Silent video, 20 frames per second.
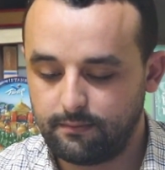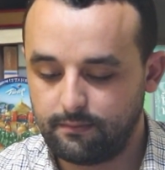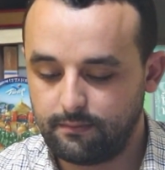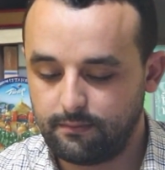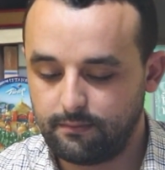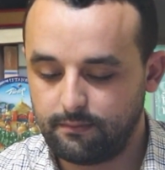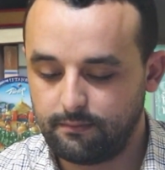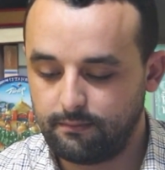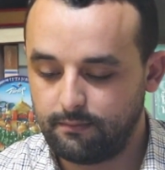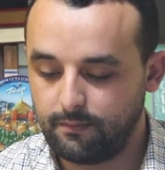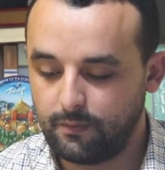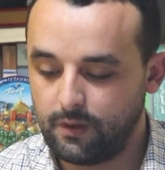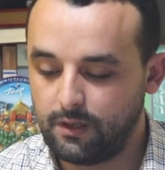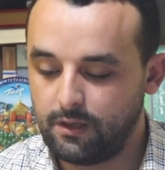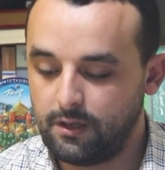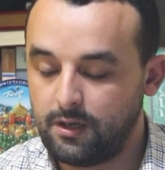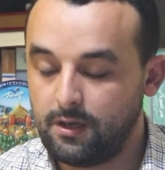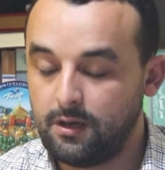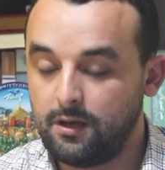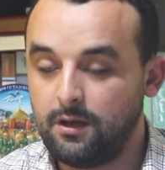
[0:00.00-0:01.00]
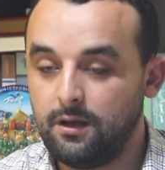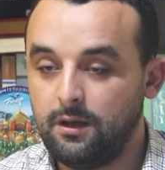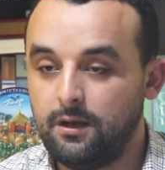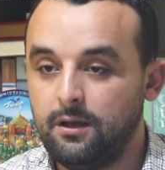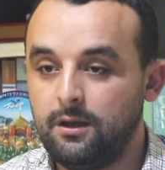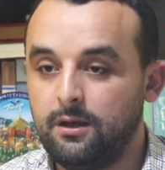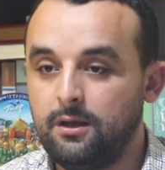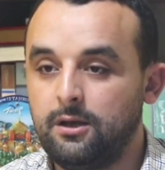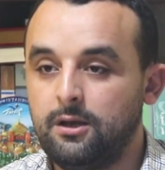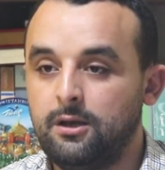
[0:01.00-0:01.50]

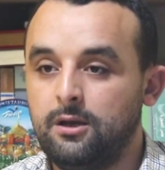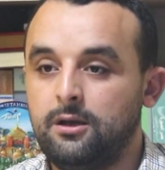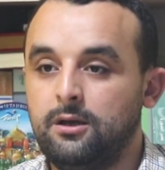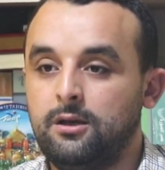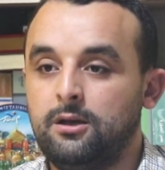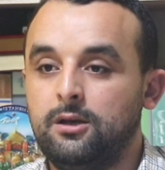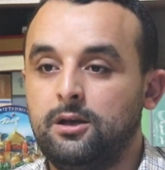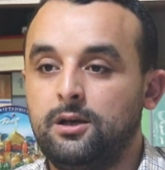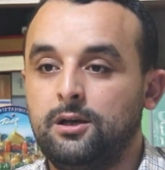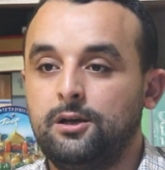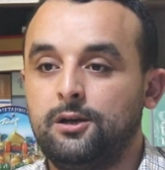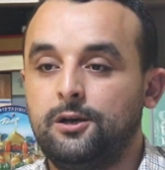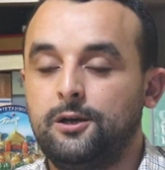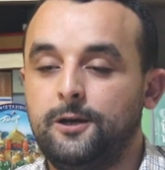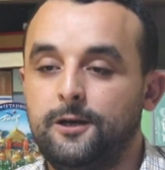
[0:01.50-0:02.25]
No one is speaking in this clip.